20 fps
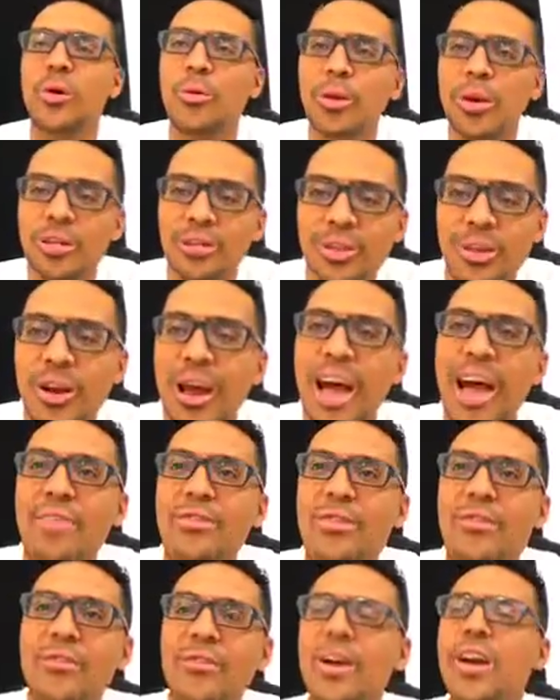I want you to
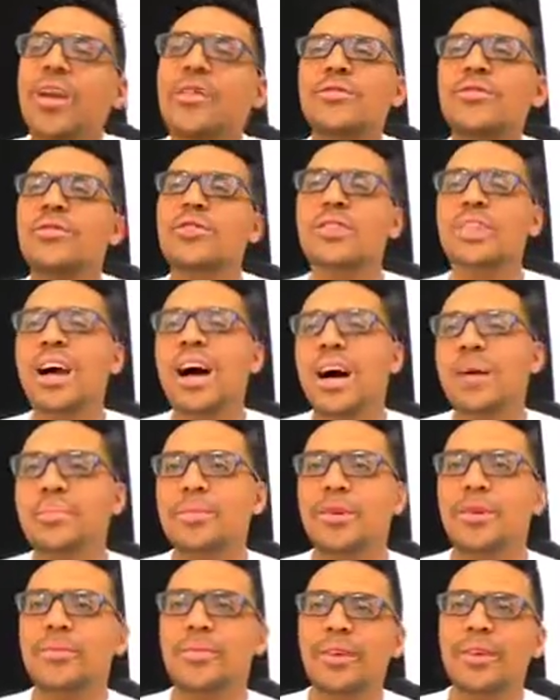have the very first
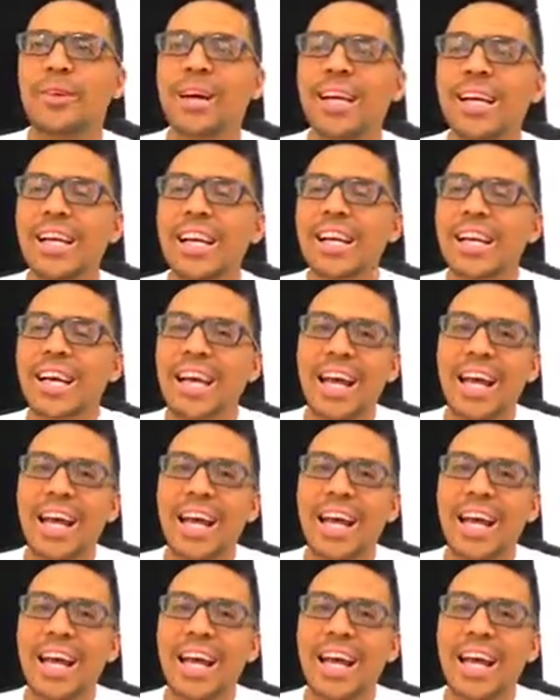copy of it, right?